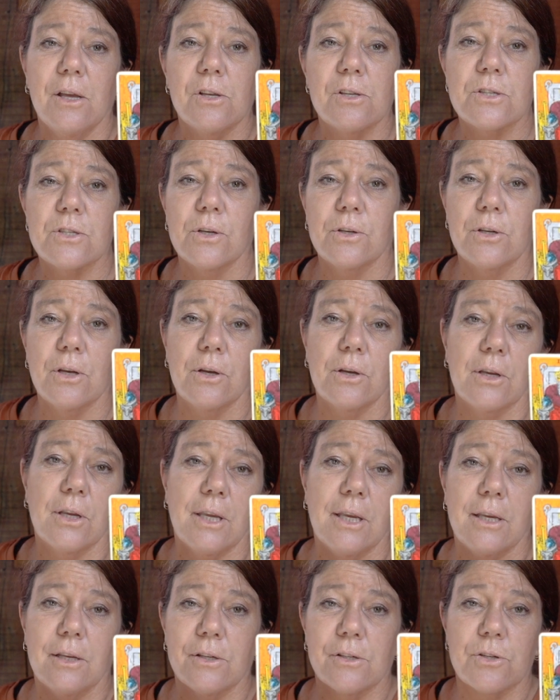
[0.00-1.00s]
So don't
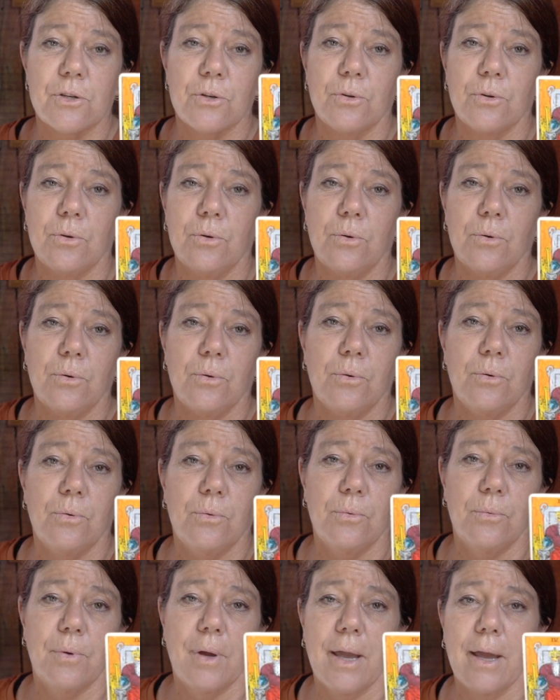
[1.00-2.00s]
get too